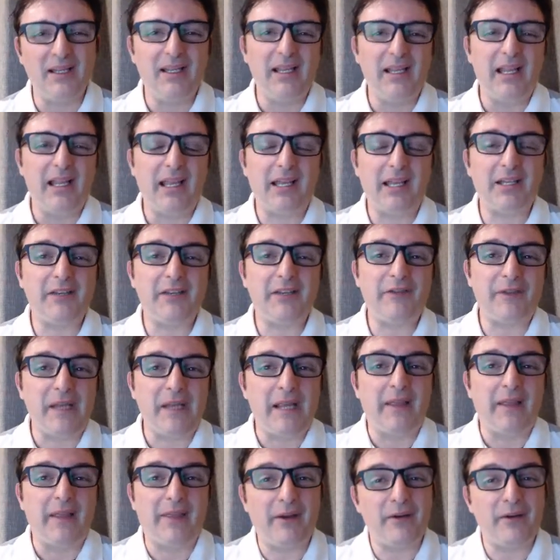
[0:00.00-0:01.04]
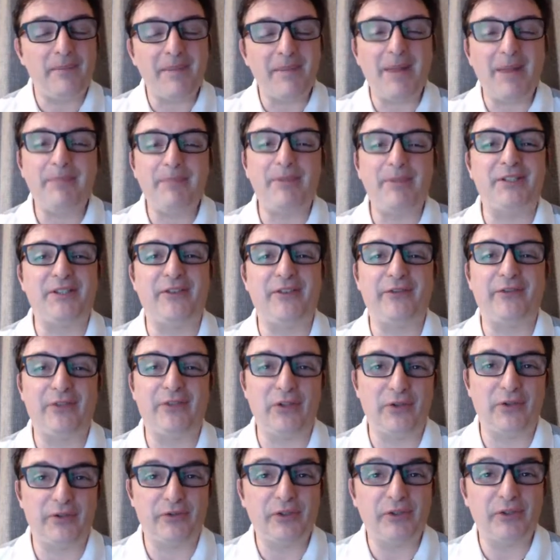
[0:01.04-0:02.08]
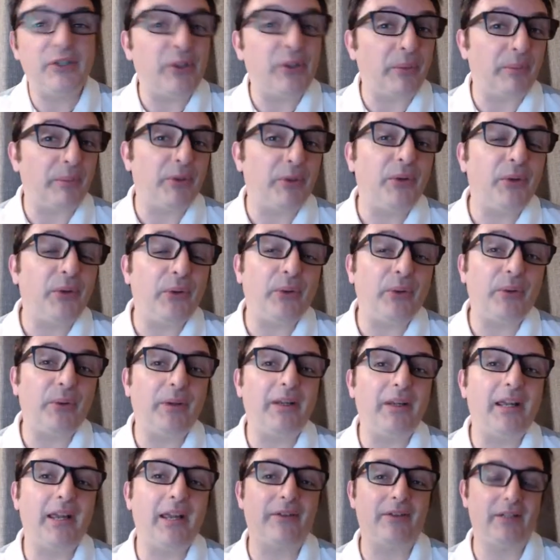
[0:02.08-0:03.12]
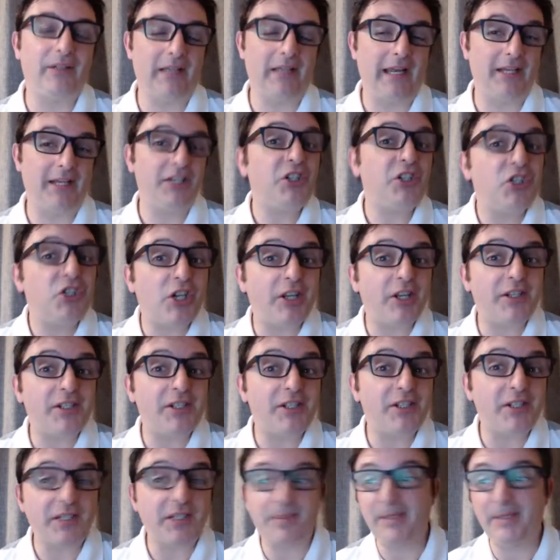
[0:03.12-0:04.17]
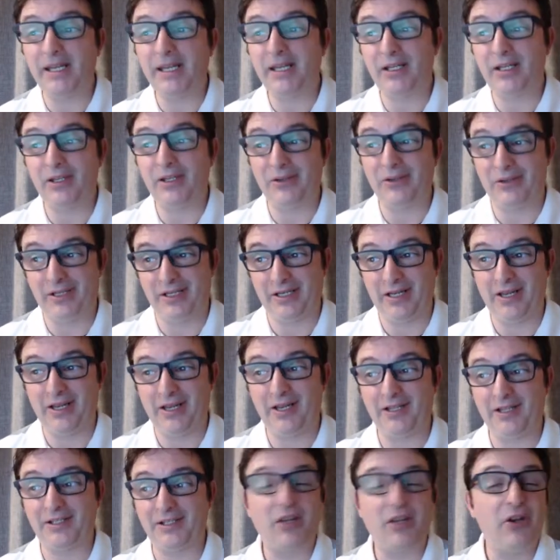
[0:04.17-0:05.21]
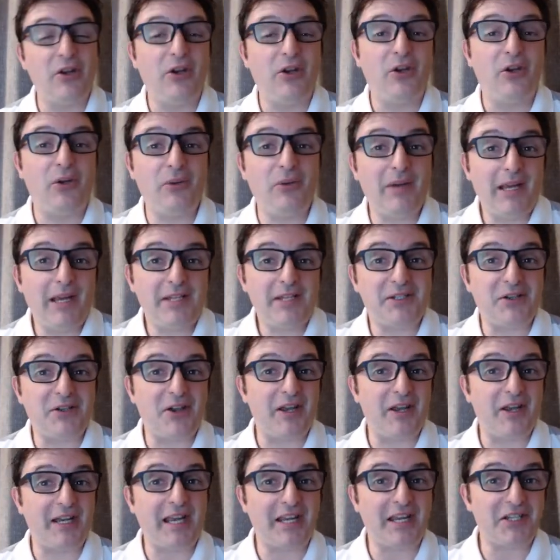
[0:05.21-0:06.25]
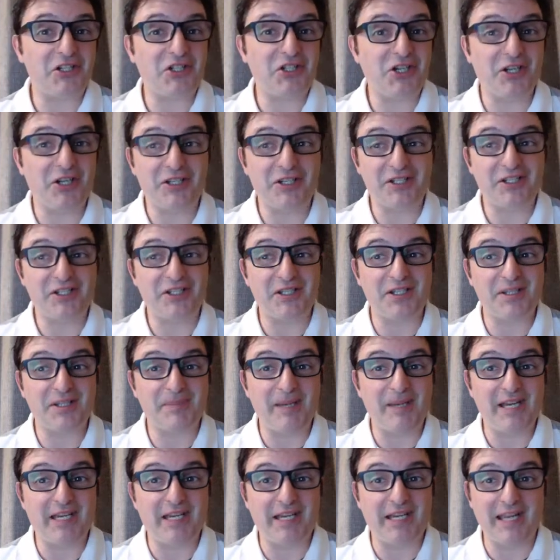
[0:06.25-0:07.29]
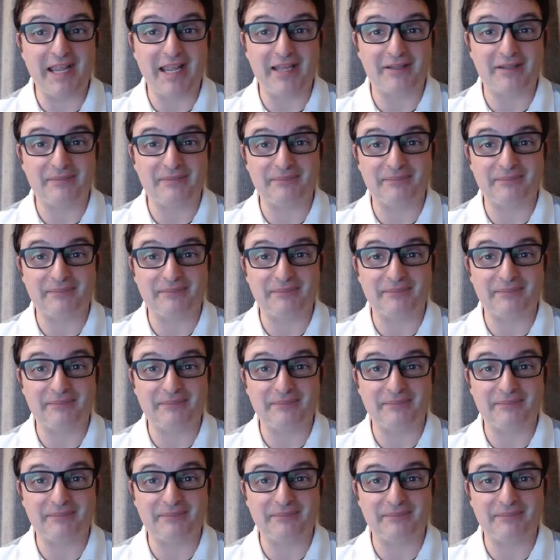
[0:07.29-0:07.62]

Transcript: And if there are members of your group who haven't had a chance to speak, you can ask, who has not had a chance to speak yet?